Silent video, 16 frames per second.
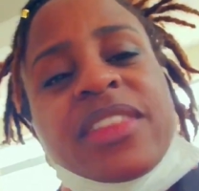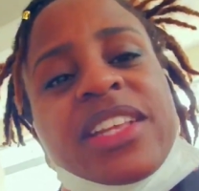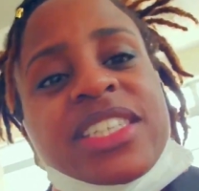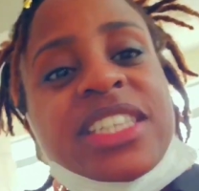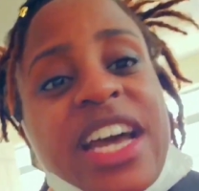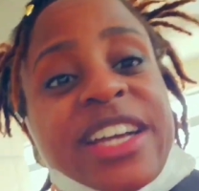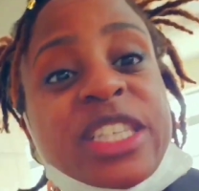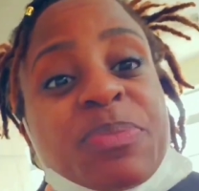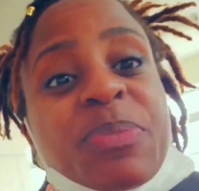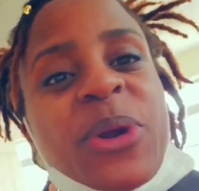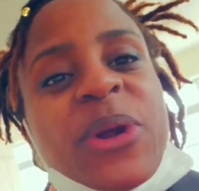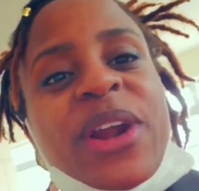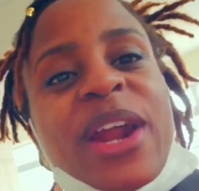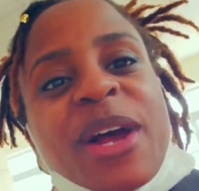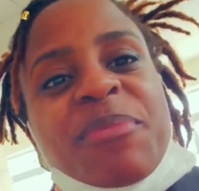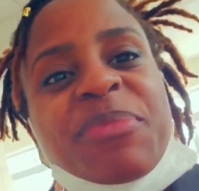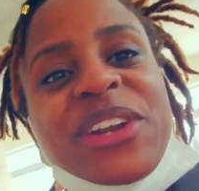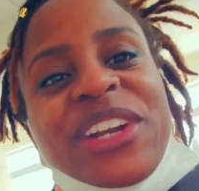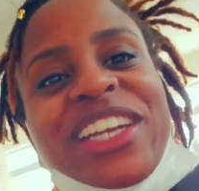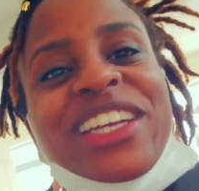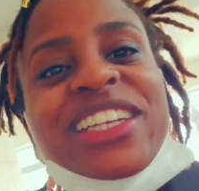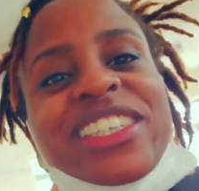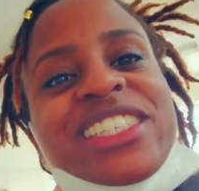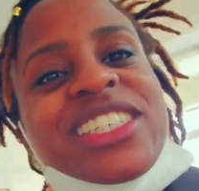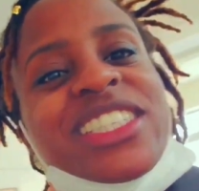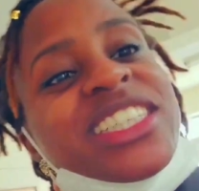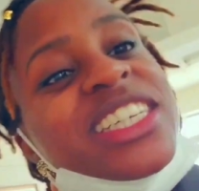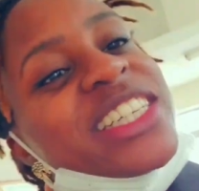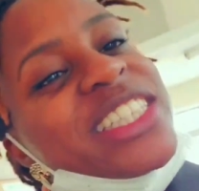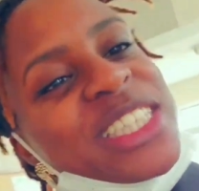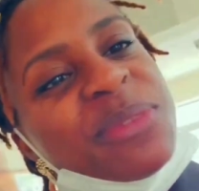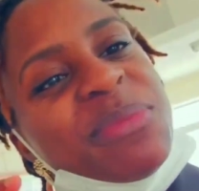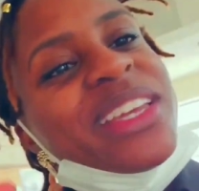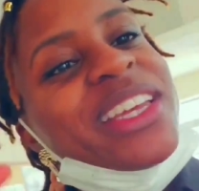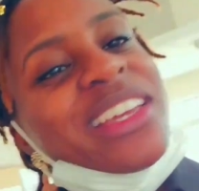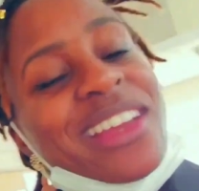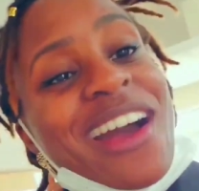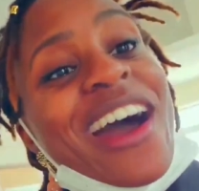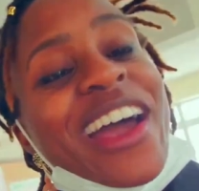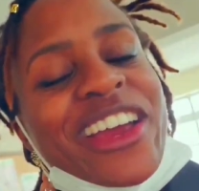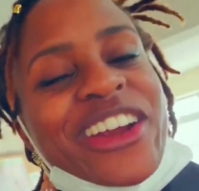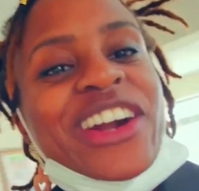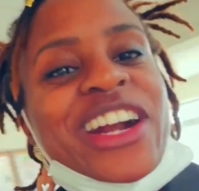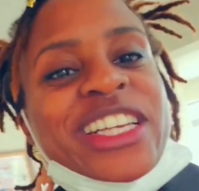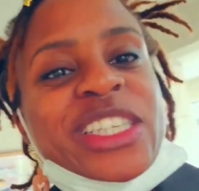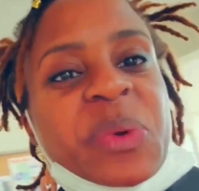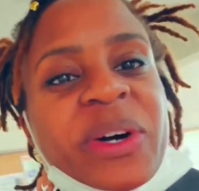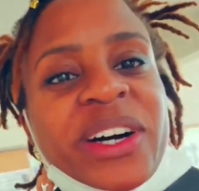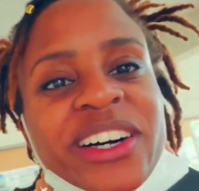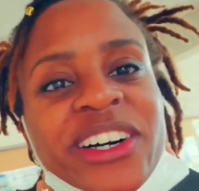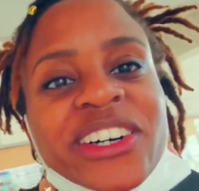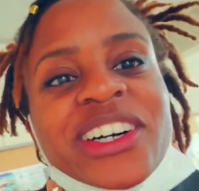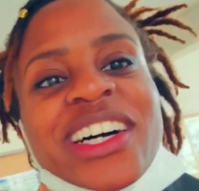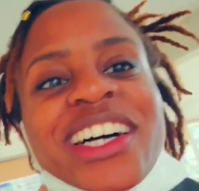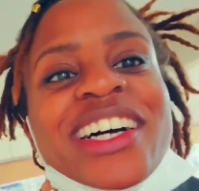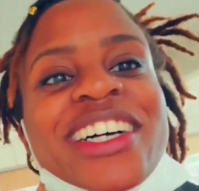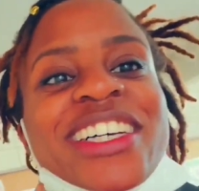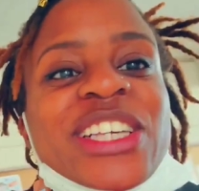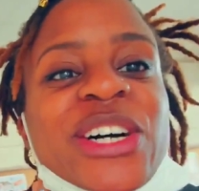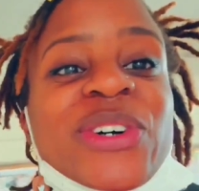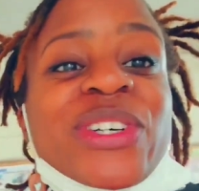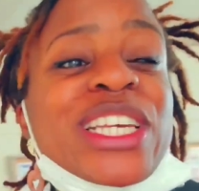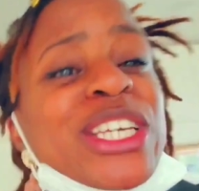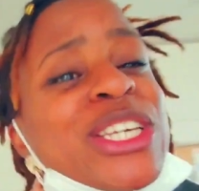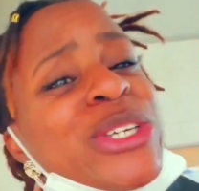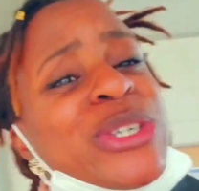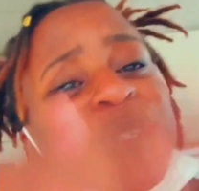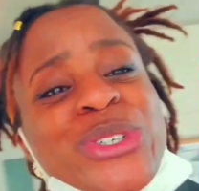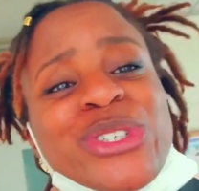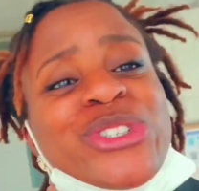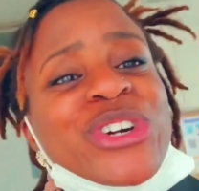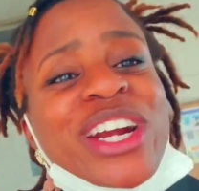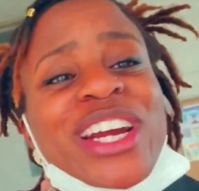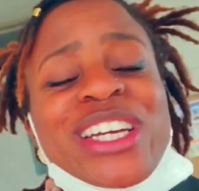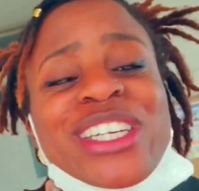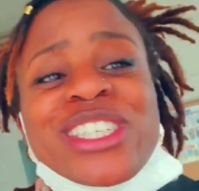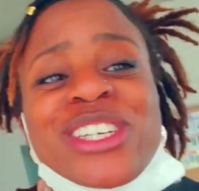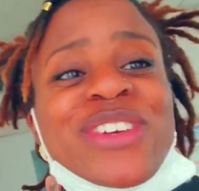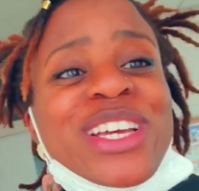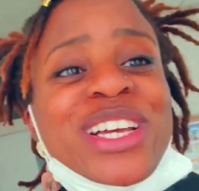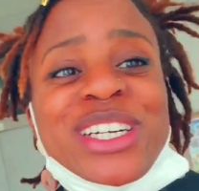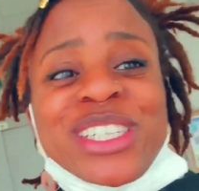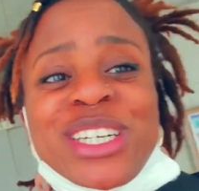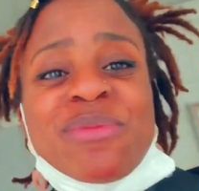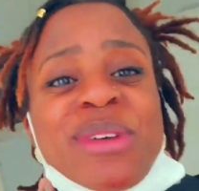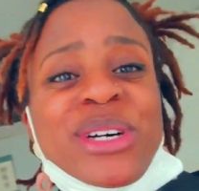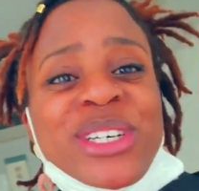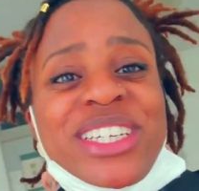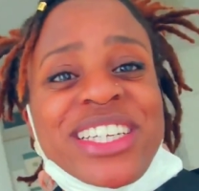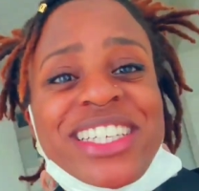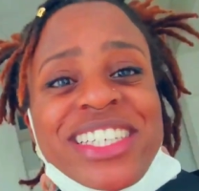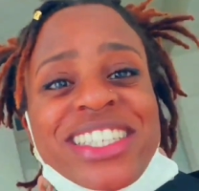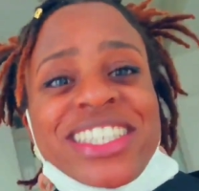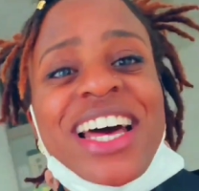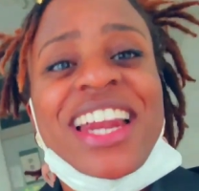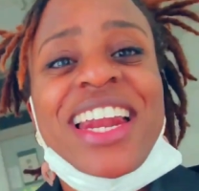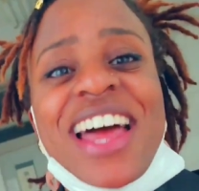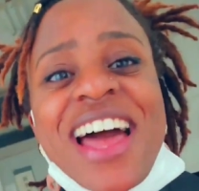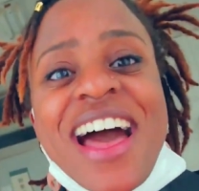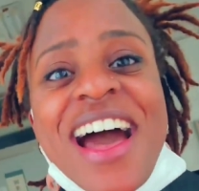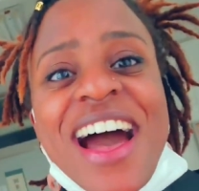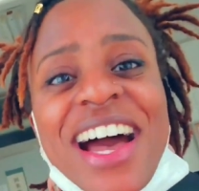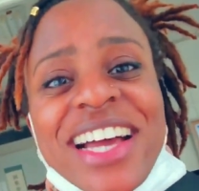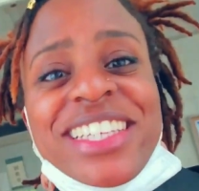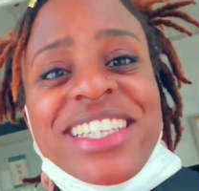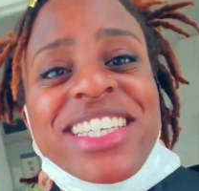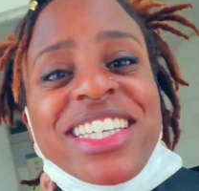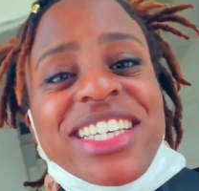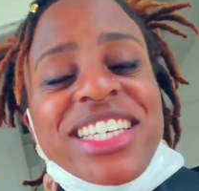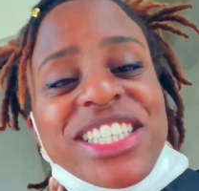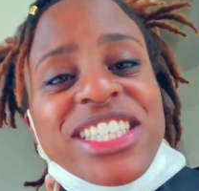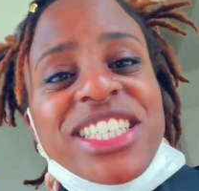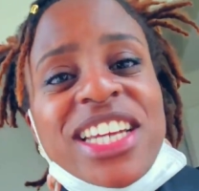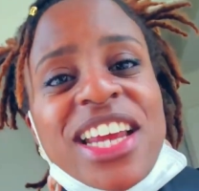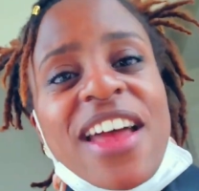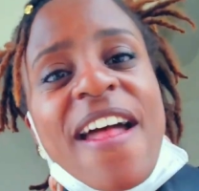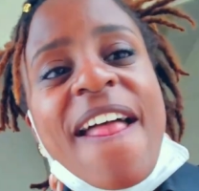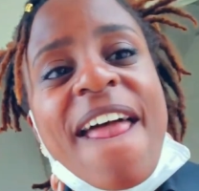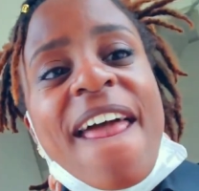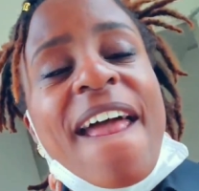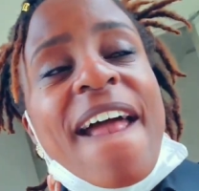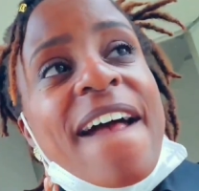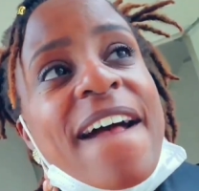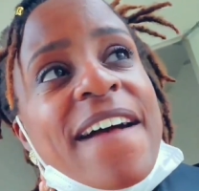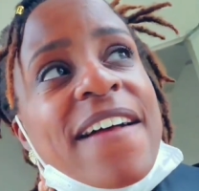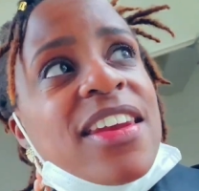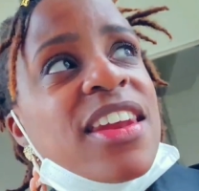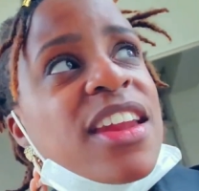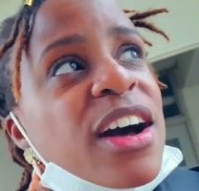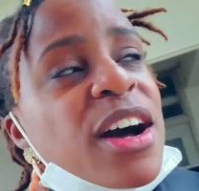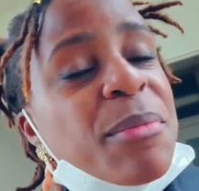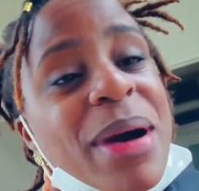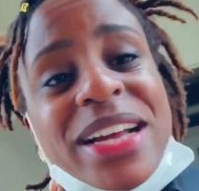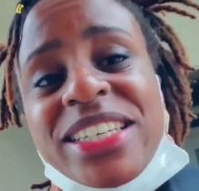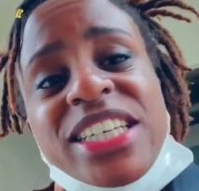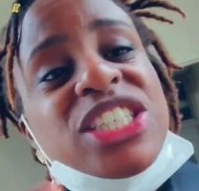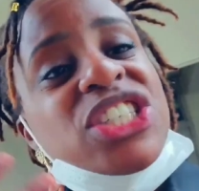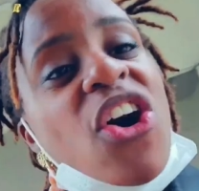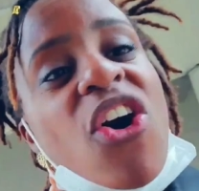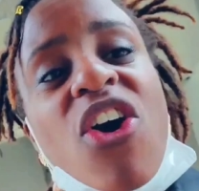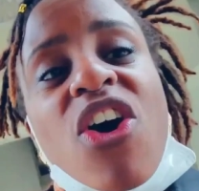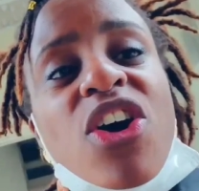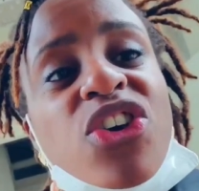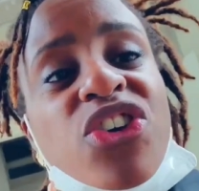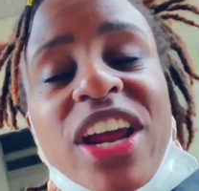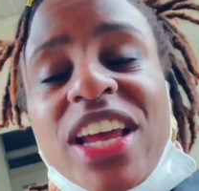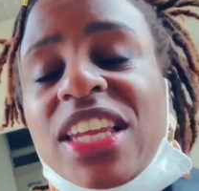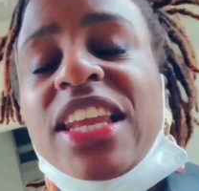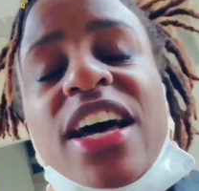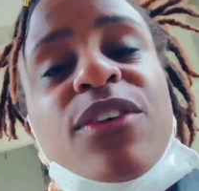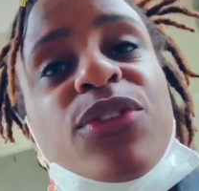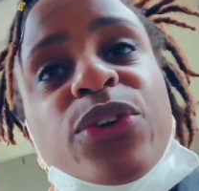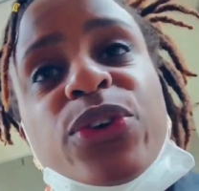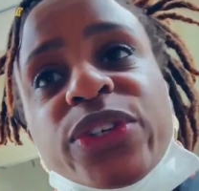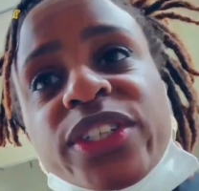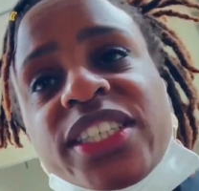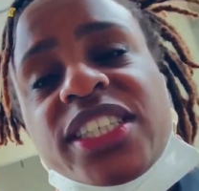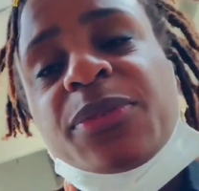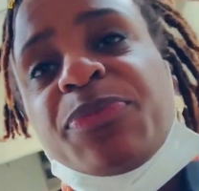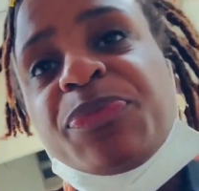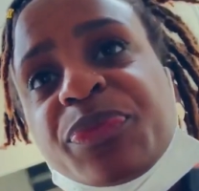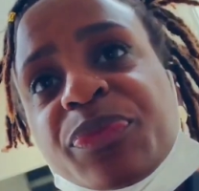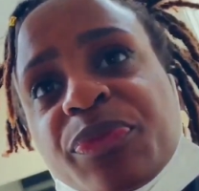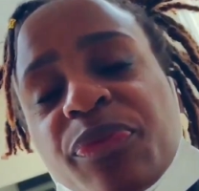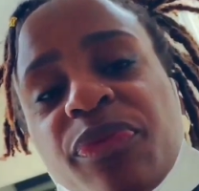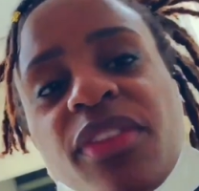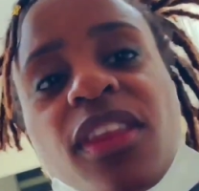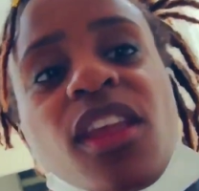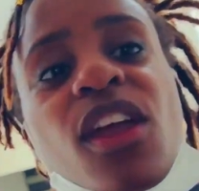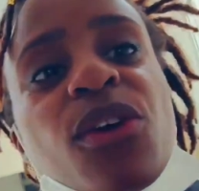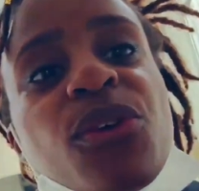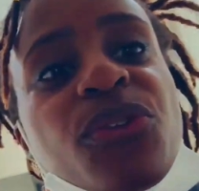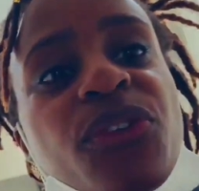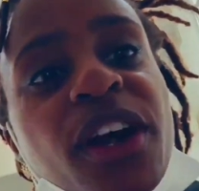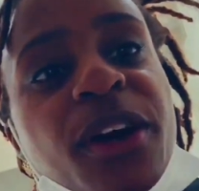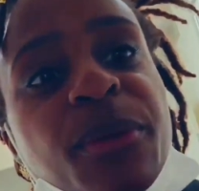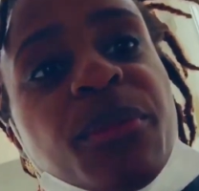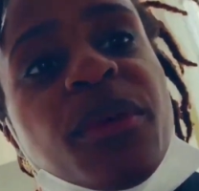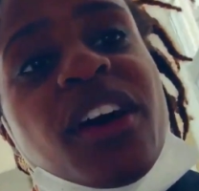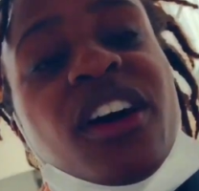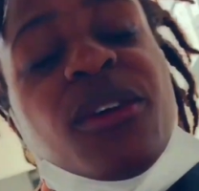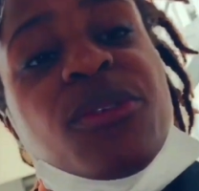the science program, their English tends to be higher as well. So it's a huge range of English abilities that I teach. And I teach all grade levels from